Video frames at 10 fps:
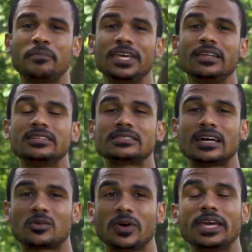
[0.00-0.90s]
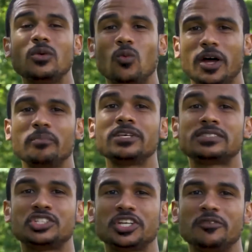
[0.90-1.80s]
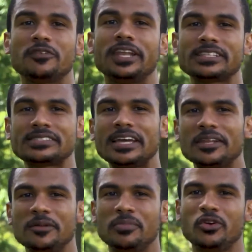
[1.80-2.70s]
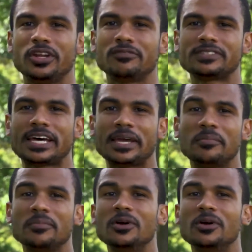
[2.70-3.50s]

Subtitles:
pain is that we're in one position for an extended period of time.